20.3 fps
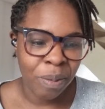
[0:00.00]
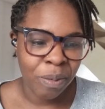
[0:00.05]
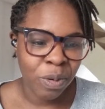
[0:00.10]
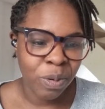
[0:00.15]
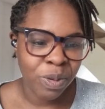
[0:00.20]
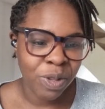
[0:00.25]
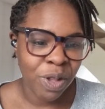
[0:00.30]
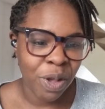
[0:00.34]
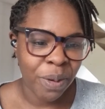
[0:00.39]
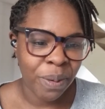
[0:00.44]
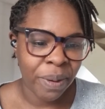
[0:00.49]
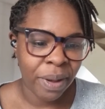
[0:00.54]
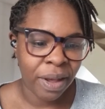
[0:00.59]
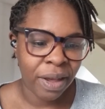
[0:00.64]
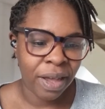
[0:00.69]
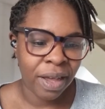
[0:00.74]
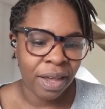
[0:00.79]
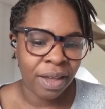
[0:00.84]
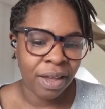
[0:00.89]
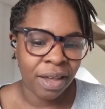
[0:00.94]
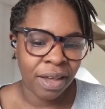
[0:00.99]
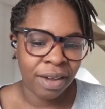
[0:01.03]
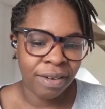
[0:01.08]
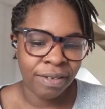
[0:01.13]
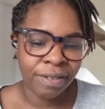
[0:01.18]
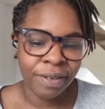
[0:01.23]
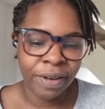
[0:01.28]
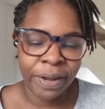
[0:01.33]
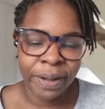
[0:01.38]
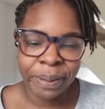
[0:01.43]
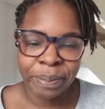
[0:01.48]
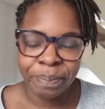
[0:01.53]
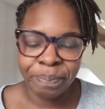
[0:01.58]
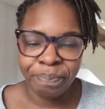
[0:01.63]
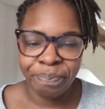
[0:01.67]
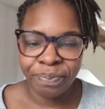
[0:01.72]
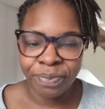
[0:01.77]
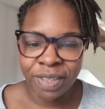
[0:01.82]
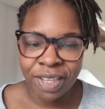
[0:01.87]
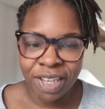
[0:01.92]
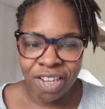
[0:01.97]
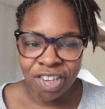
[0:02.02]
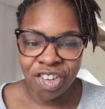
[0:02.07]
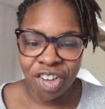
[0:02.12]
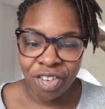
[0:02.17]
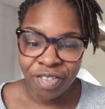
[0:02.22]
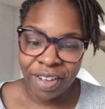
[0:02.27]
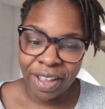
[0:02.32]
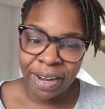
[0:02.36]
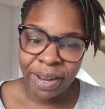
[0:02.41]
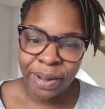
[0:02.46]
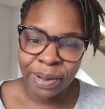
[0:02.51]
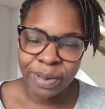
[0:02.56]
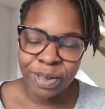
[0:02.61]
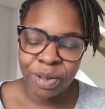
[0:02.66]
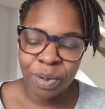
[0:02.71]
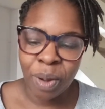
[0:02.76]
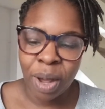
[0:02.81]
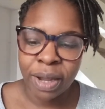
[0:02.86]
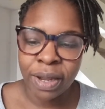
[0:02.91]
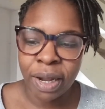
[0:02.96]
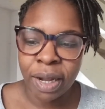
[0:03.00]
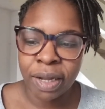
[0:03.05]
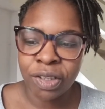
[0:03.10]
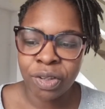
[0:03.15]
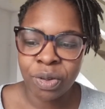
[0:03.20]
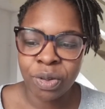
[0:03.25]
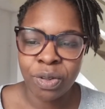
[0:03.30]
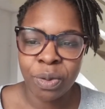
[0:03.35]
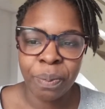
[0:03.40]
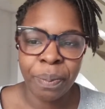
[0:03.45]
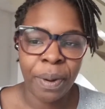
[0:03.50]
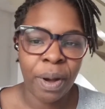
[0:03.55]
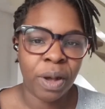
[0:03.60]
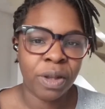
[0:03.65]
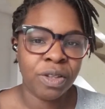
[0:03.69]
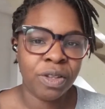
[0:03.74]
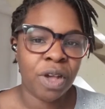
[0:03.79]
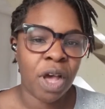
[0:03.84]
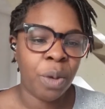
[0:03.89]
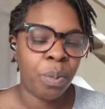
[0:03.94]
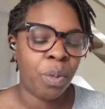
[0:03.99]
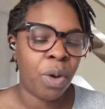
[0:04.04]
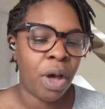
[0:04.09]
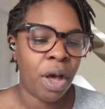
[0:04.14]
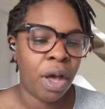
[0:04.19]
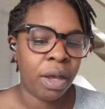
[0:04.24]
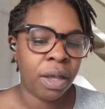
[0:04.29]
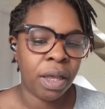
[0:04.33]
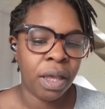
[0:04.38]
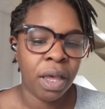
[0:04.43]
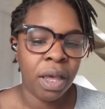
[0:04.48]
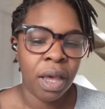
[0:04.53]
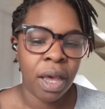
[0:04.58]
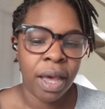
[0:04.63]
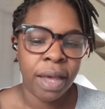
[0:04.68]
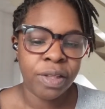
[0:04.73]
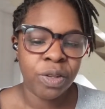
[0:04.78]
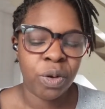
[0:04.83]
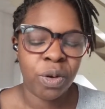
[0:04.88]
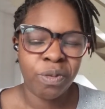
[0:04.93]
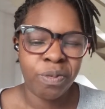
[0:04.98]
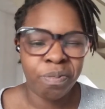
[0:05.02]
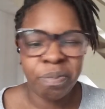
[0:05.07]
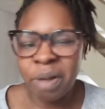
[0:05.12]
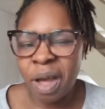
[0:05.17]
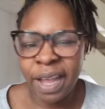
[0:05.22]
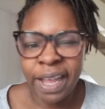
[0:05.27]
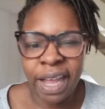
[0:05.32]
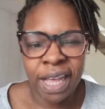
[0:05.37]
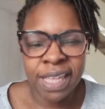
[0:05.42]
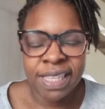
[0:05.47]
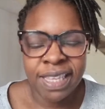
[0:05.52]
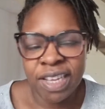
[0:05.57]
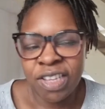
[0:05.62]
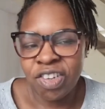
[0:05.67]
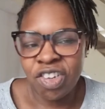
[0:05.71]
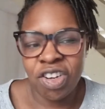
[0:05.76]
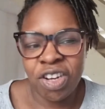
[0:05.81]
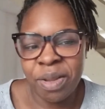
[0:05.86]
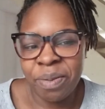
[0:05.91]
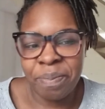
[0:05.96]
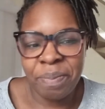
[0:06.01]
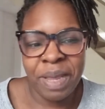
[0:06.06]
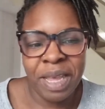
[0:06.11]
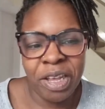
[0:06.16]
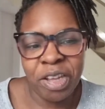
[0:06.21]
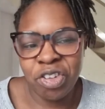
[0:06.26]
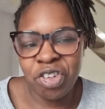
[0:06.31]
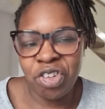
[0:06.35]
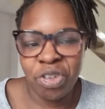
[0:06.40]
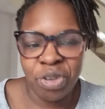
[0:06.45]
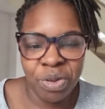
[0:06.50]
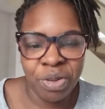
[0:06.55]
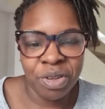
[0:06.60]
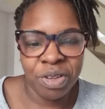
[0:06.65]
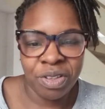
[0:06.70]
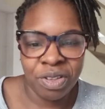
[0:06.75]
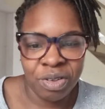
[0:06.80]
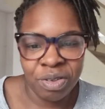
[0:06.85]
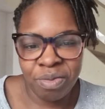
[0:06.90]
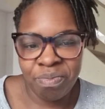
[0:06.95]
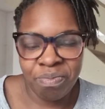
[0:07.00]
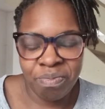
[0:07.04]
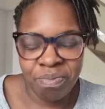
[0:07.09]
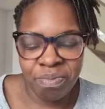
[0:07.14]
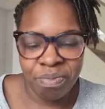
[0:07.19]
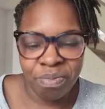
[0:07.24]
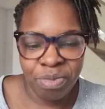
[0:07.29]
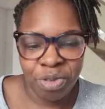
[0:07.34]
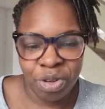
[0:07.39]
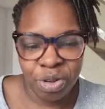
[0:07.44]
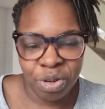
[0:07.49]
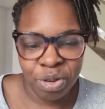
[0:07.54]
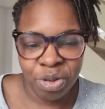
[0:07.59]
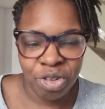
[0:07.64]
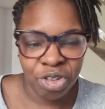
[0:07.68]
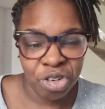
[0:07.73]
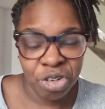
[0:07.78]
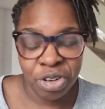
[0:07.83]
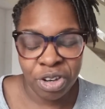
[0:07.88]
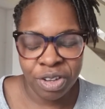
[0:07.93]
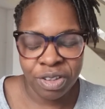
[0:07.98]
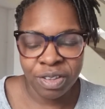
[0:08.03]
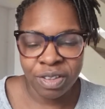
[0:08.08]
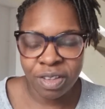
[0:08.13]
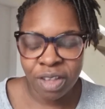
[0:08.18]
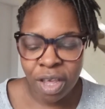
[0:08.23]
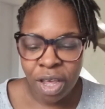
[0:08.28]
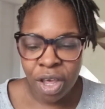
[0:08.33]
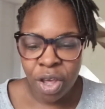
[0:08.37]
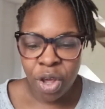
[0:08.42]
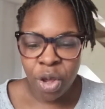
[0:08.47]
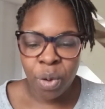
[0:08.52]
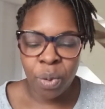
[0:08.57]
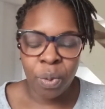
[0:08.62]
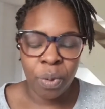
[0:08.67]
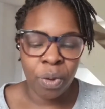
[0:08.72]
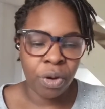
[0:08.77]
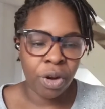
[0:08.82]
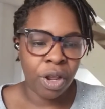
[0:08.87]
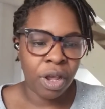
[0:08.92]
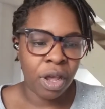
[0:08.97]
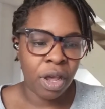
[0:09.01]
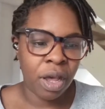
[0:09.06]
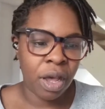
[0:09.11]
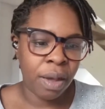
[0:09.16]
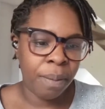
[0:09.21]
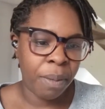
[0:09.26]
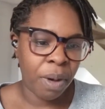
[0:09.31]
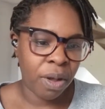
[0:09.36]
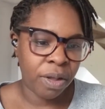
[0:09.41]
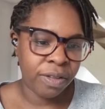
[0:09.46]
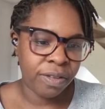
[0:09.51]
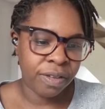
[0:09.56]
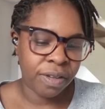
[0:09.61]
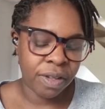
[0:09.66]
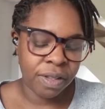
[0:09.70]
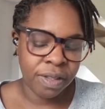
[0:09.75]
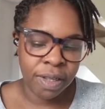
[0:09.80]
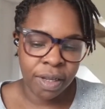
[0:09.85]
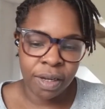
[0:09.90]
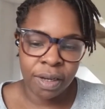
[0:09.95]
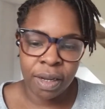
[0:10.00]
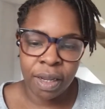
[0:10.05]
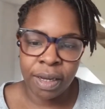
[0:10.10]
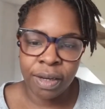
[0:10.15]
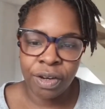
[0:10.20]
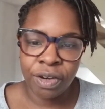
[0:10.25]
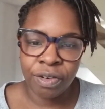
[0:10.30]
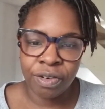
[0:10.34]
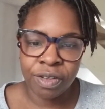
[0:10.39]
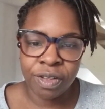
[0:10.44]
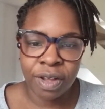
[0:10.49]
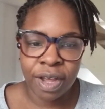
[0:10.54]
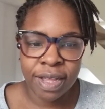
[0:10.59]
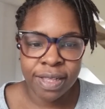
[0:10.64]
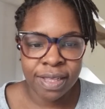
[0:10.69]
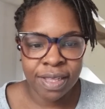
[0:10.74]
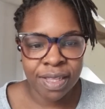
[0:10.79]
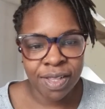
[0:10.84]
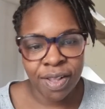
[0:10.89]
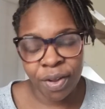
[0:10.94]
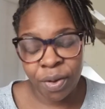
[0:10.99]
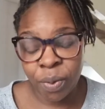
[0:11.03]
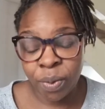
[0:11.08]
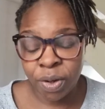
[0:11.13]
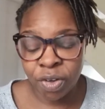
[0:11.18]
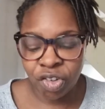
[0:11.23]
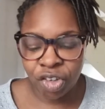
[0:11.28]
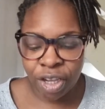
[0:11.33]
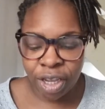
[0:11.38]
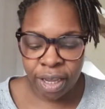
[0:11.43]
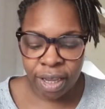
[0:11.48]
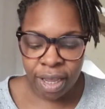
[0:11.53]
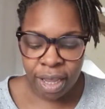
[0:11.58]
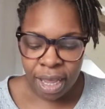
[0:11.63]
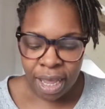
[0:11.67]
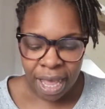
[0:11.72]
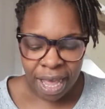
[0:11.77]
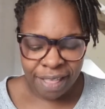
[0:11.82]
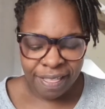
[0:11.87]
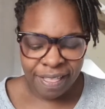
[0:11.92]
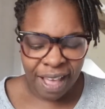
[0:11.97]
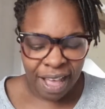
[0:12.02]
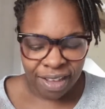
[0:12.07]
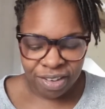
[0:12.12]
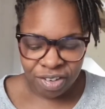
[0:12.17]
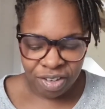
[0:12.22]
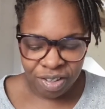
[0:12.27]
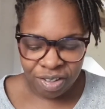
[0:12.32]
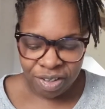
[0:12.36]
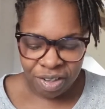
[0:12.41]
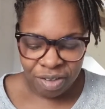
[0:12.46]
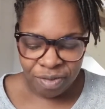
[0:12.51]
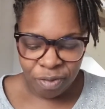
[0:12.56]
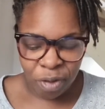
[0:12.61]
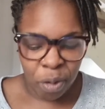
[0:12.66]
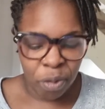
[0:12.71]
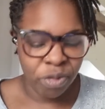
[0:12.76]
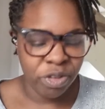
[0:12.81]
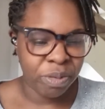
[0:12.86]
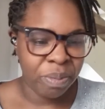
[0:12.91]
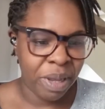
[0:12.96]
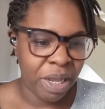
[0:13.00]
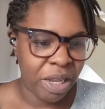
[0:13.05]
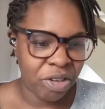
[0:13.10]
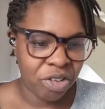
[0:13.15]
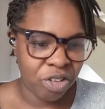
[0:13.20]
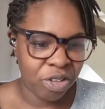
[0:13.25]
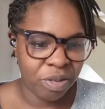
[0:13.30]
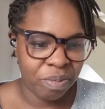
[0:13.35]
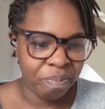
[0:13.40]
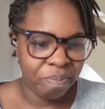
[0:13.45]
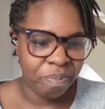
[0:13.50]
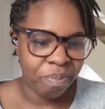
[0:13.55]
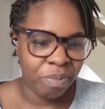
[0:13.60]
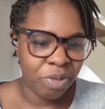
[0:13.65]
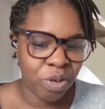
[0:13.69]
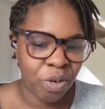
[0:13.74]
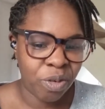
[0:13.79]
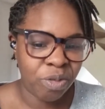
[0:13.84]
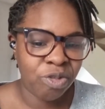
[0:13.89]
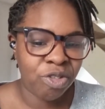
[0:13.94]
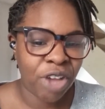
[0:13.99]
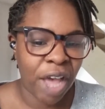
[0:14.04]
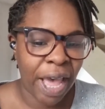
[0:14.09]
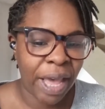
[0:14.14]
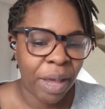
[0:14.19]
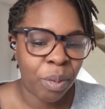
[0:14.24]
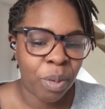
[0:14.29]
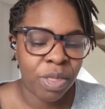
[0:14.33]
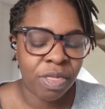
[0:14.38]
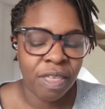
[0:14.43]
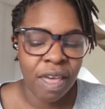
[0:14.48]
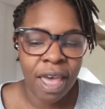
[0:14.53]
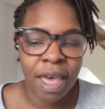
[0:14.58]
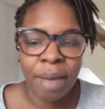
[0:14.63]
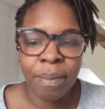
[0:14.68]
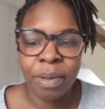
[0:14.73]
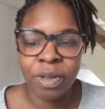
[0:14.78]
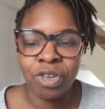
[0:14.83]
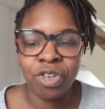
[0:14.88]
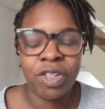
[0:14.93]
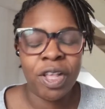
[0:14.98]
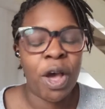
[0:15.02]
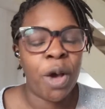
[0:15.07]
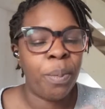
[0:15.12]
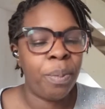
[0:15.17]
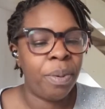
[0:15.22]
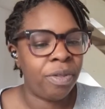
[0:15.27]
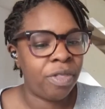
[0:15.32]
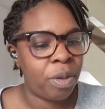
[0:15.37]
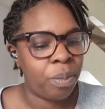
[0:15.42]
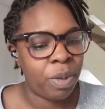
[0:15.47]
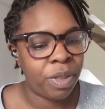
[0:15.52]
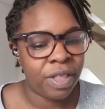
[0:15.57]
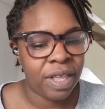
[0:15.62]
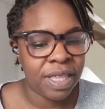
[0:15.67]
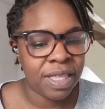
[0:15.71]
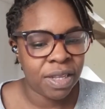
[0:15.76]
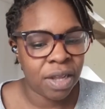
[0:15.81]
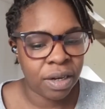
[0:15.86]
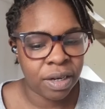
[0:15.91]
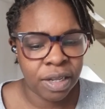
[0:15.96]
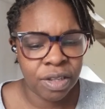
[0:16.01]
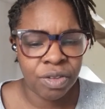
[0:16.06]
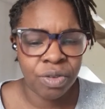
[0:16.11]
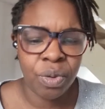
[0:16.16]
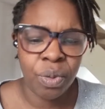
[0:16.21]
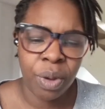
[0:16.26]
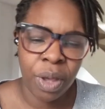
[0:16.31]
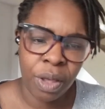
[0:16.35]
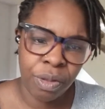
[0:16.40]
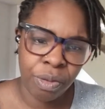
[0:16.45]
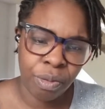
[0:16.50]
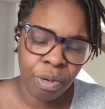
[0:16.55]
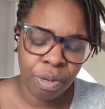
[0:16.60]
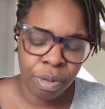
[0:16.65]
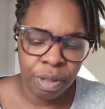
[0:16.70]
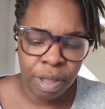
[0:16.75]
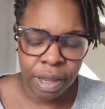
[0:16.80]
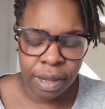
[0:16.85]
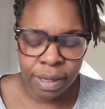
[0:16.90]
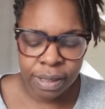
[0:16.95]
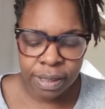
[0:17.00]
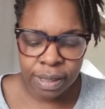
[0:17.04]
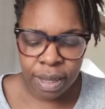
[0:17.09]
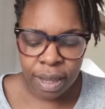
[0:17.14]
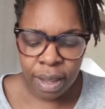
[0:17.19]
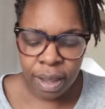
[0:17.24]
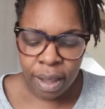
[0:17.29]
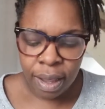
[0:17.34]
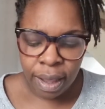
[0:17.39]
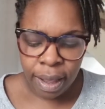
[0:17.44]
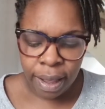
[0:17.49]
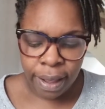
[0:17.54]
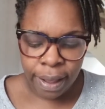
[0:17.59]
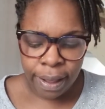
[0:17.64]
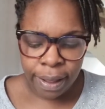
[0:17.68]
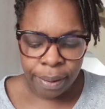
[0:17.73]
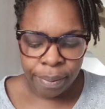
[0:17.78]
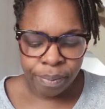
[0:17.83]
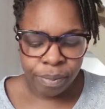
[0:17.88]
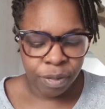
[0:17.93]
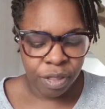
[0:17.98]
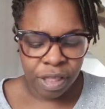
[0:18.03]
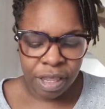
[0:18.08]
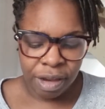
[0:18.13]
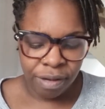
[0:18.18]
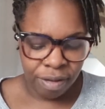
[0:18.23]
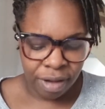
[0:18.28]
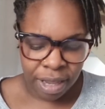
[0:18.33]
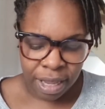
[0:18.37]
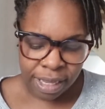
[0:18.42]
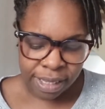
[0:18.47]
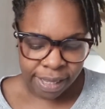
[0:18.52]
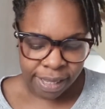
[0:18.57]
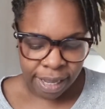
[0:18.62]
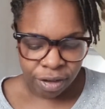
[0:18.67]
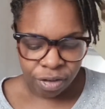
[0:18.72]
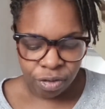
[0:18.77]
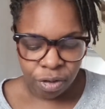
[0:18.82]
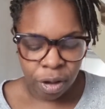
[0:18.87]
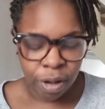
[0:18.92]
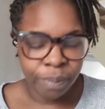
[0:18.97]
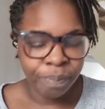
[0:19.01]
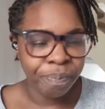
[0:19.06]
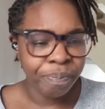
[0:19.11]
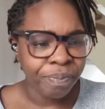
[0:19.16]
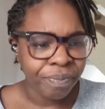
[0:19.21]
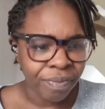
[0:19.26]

I'm also a teaching fellow, so I do some part-time work, sort of essentially being a tutor to students who are on a master's in neuroscience and psychology. And that just involves me just sort of chatting with them and just helping them with their studies, talking through things, theory, etc.